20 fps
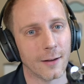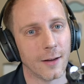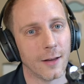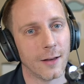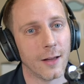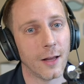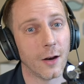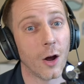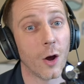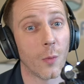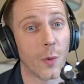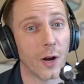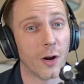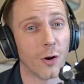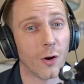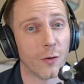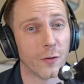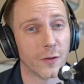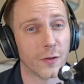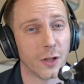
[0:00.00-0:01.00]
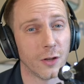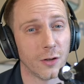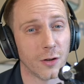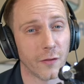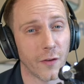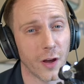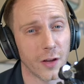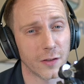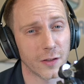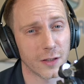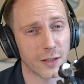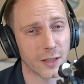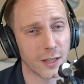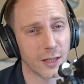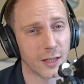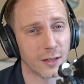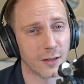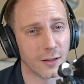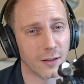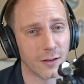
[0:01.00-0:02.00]
and then I went off to
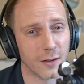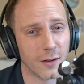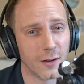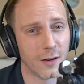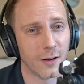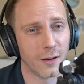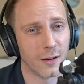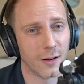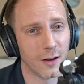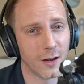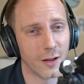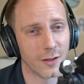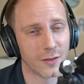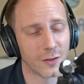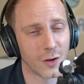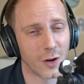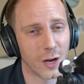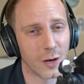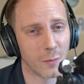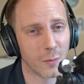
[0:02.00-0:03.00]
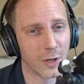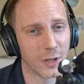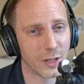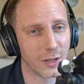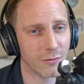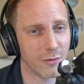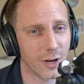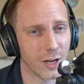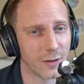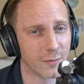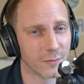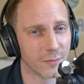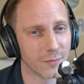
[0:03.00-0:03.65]
university and uh, started my degree.